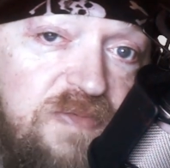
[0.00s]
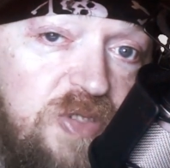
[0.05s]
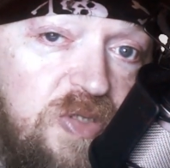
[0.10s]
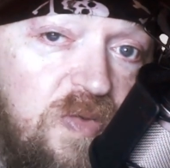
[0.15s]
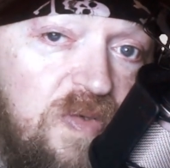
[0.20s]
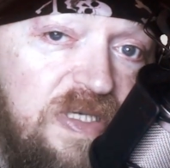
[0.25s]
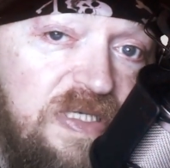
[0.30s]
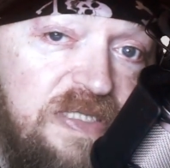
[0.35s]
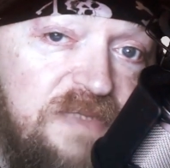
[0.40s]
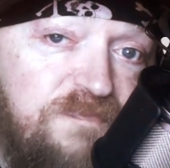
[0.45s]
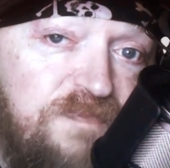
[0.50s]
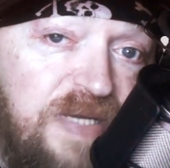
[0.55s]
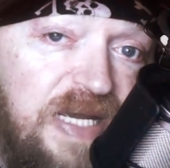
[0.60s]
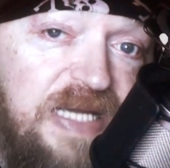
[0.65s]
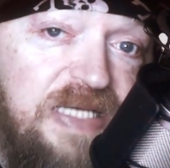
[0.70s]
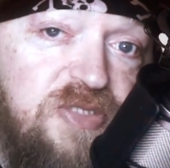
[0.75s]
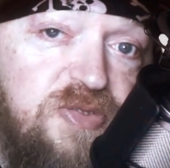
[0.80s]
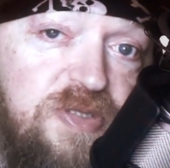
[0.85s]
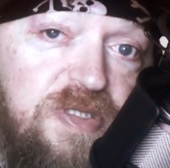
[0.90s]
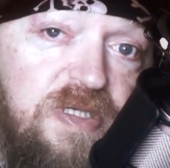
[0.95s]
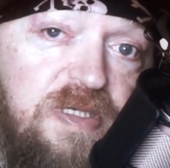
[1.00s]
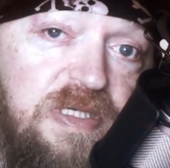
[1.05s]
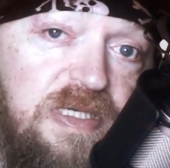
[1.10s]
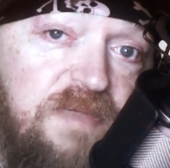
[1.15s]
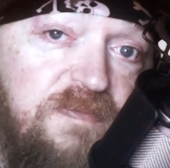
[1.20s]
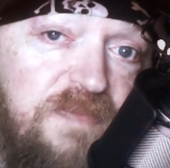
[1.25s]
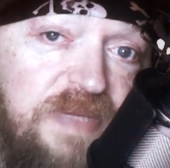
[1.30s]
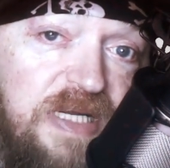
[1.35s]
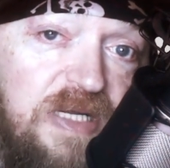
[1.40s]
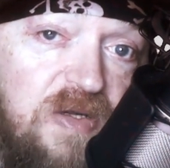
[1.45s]
join his Patreon,
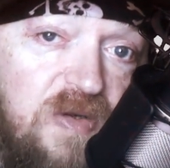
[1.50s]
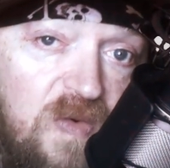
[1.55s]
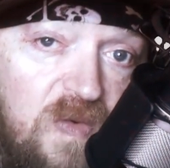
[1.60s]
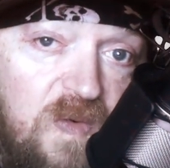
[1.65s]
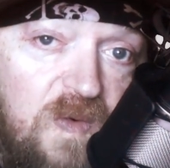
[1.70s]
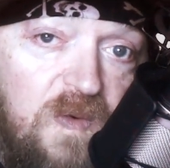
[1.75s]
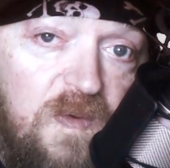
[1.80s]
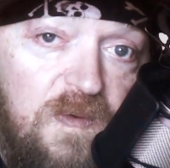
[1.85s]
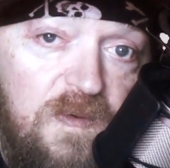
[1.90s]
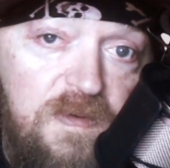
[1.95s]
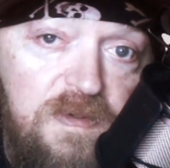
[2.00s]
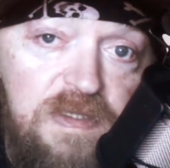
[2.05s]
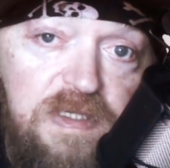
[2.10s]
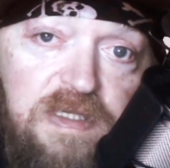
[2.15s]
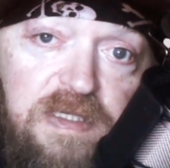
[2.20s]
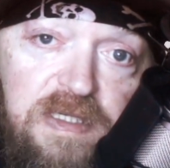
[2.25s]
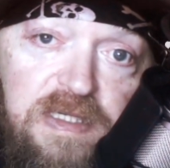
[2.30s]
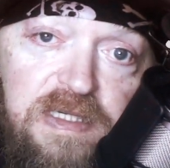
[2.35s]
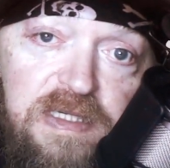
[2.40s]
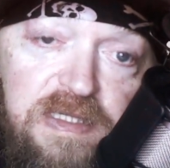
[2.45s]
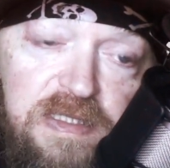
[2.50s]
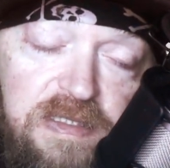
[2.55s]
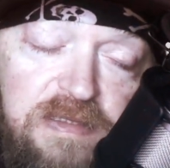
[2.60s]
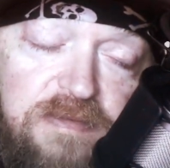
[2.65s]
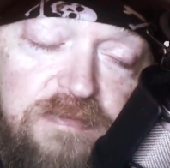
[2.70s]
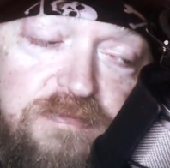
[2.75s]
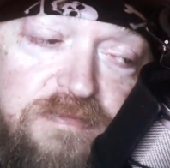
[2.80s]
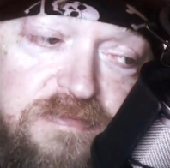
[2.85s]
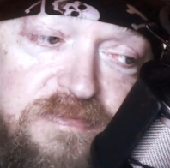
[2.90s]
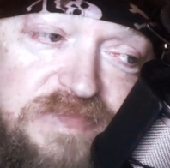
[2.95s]
he'd be cool.
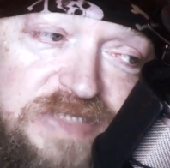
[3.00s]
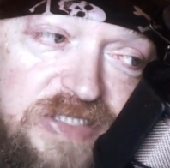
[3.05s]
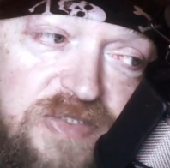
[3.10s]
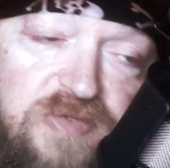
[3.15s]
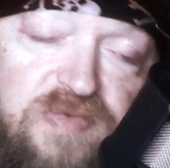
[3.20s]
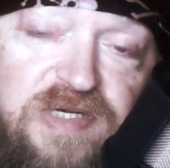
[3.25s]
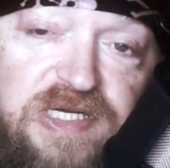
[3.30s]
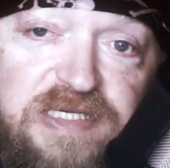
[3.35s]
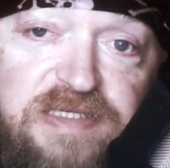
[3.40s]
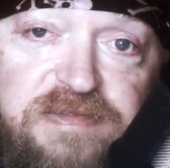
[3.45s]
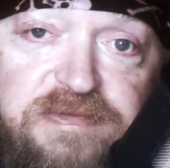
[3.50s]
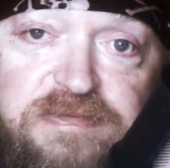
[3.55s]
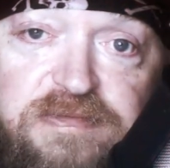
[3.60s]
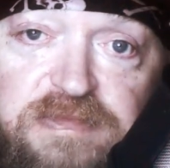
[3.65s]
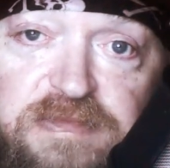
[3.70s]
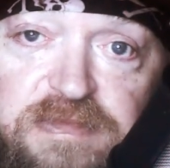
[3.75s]
Do it.